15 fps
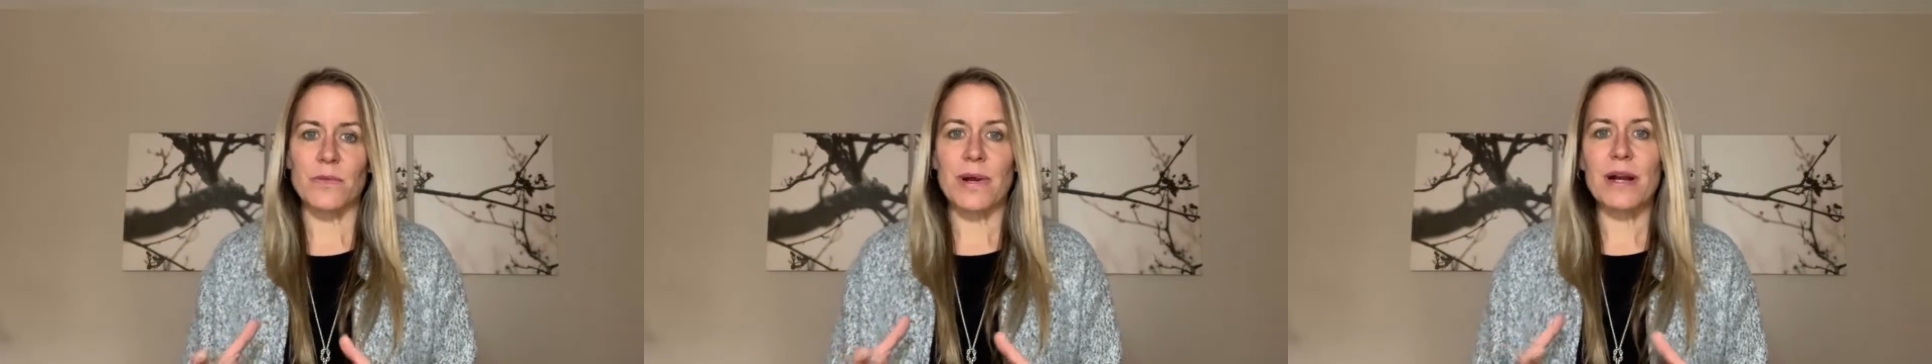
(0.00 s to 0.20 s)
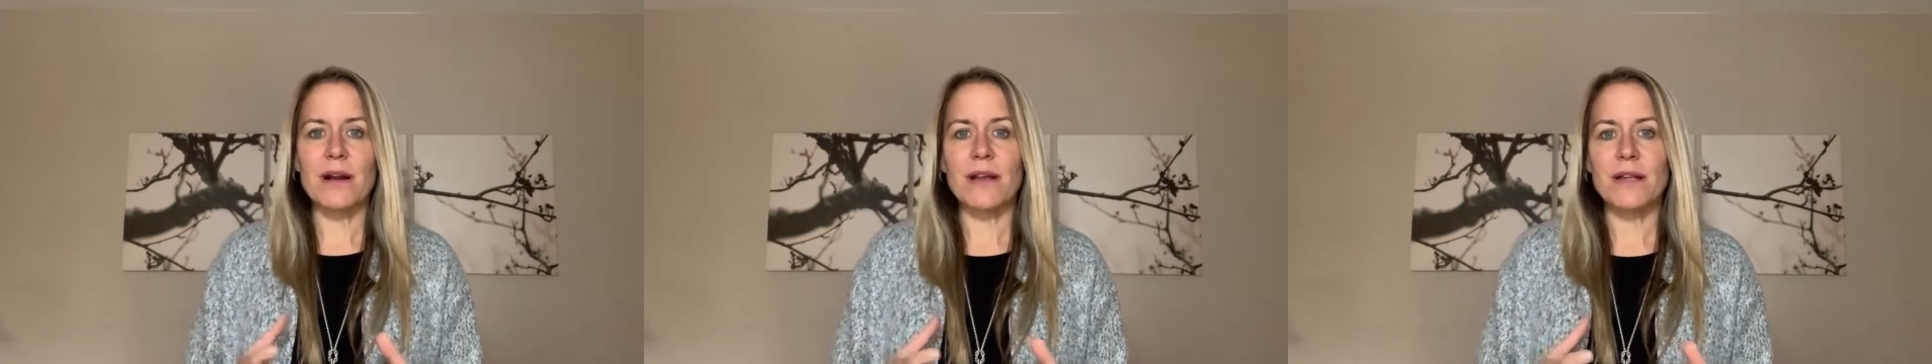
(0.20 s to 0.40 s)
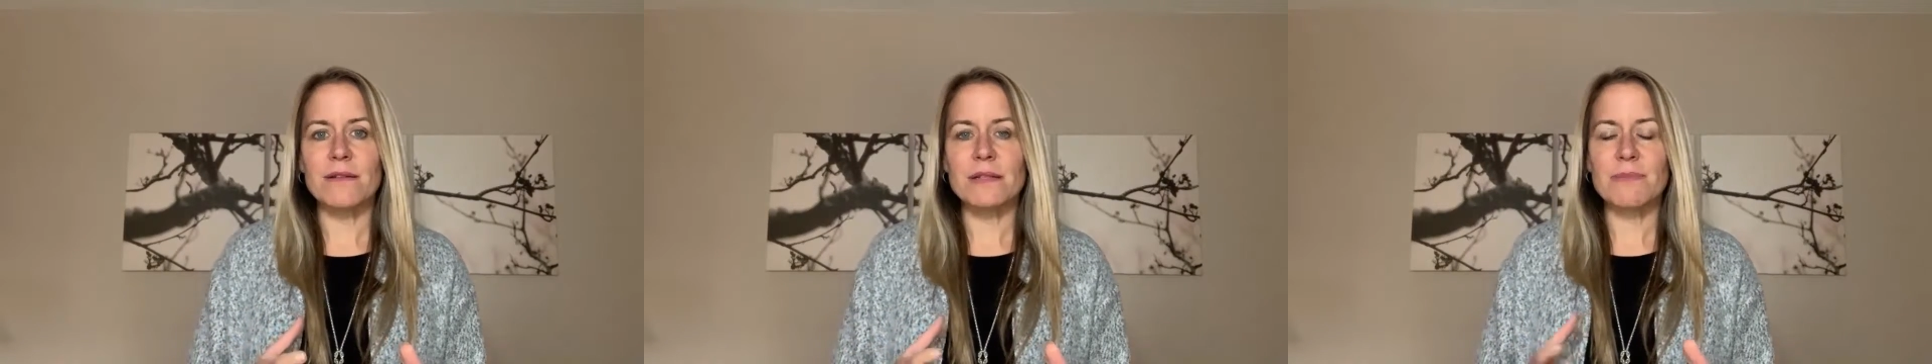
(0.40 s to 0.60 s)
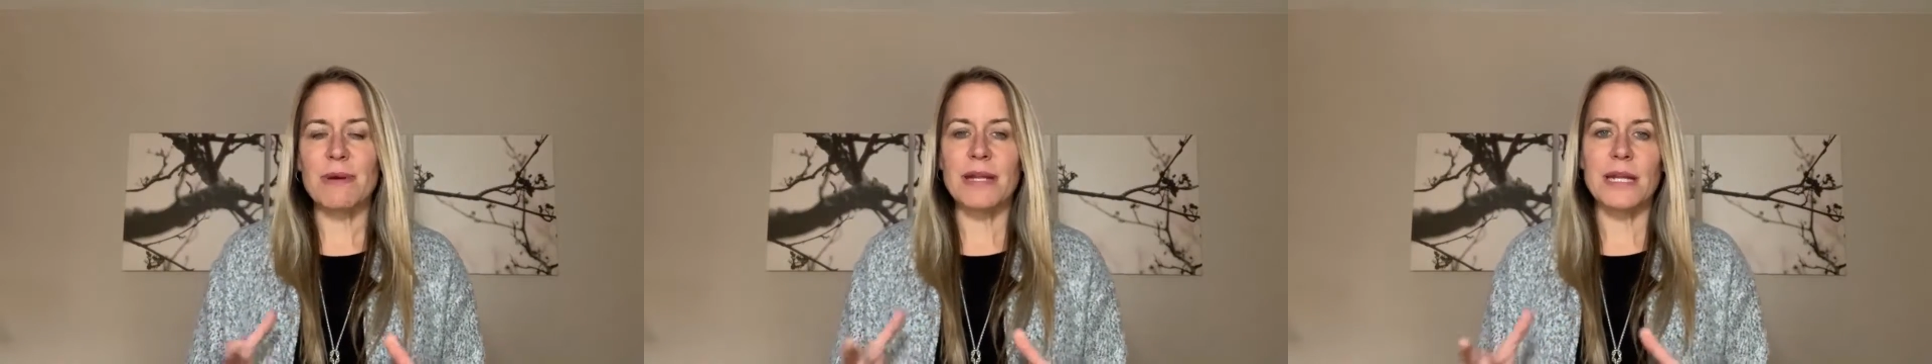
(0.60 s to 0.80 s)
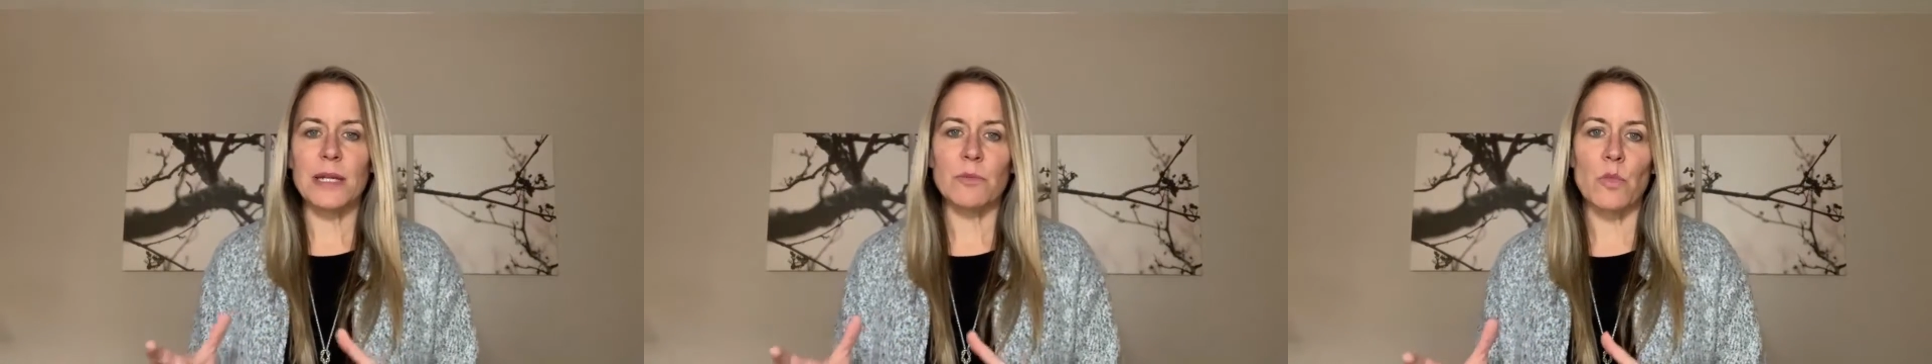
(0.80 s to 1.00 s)
Where are you
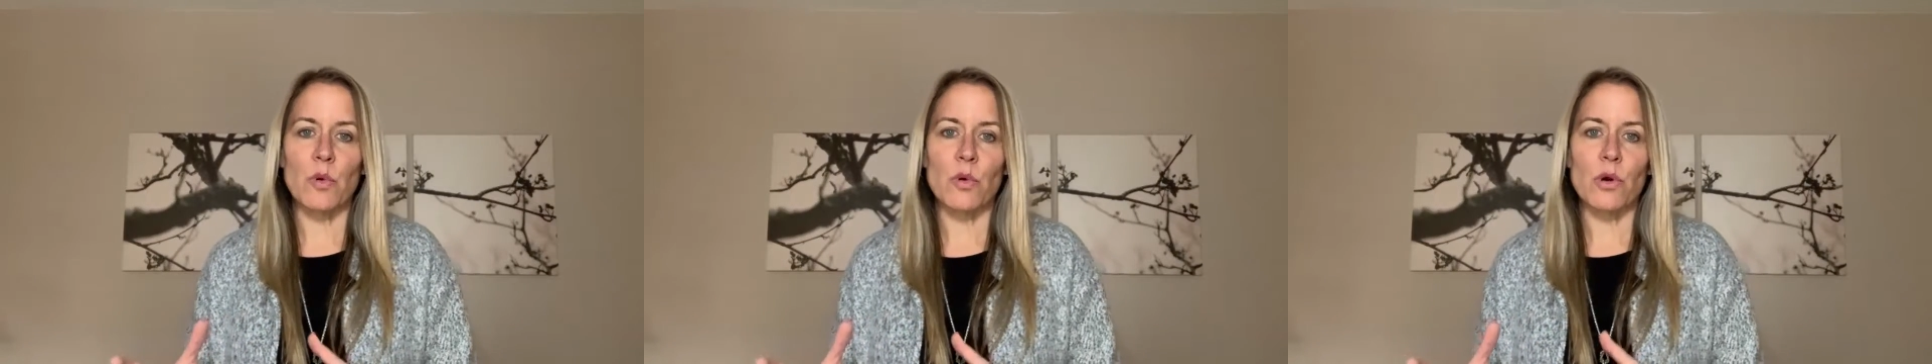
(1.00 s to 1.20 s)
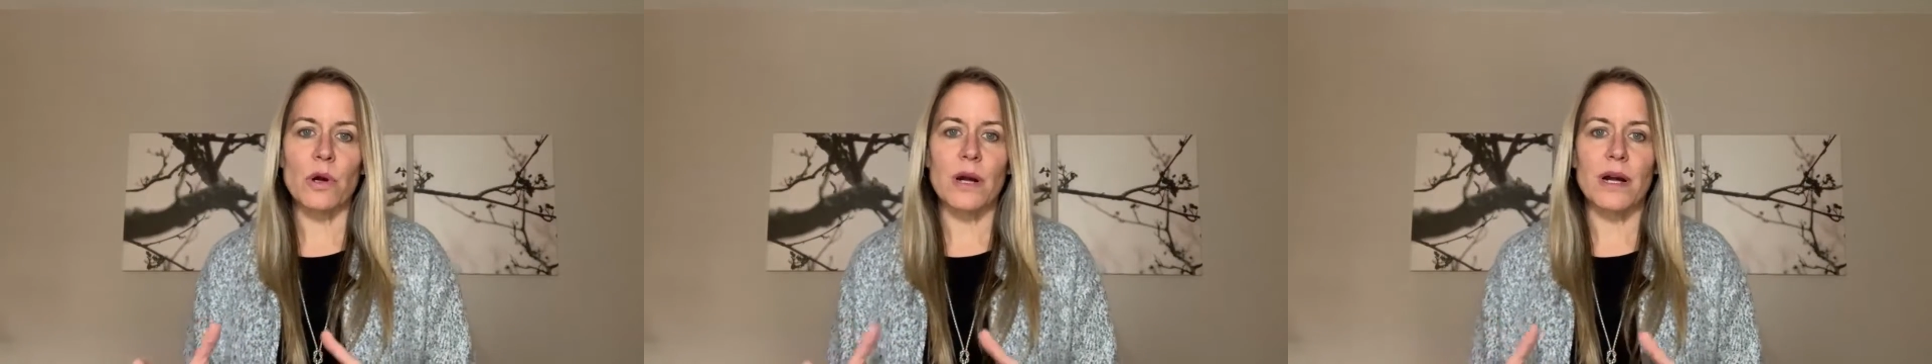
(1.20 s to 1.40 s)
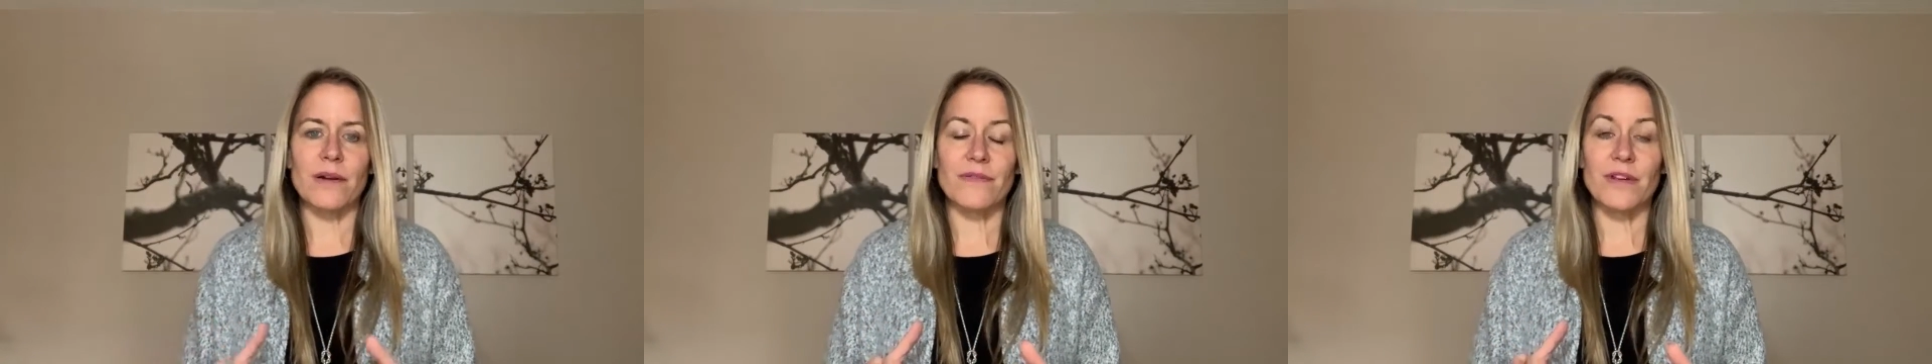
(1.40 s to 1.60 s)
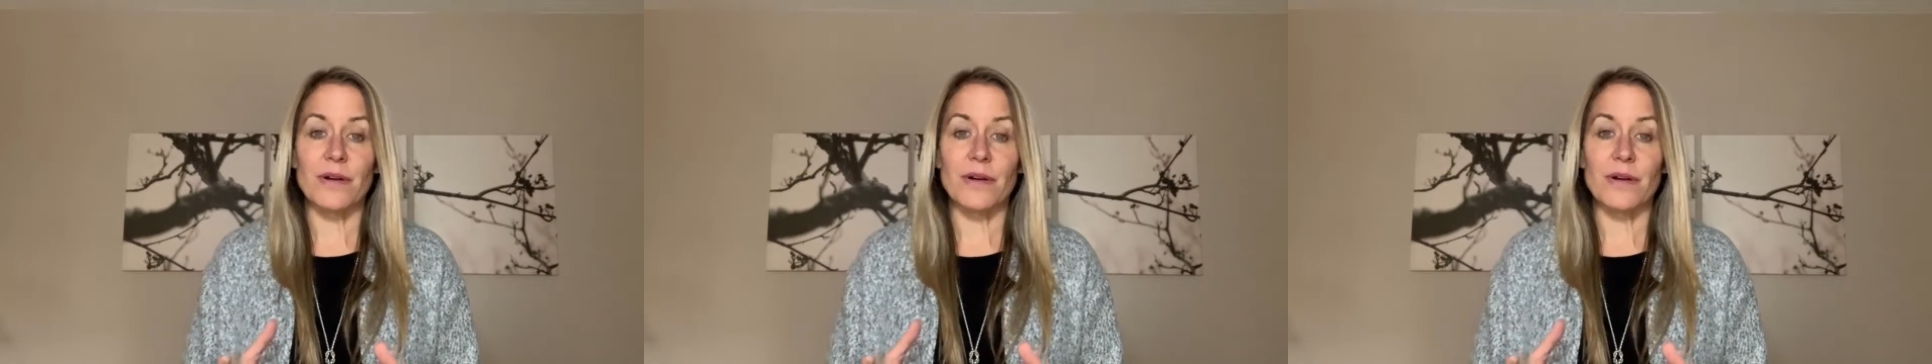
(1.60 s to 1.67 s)
spending more of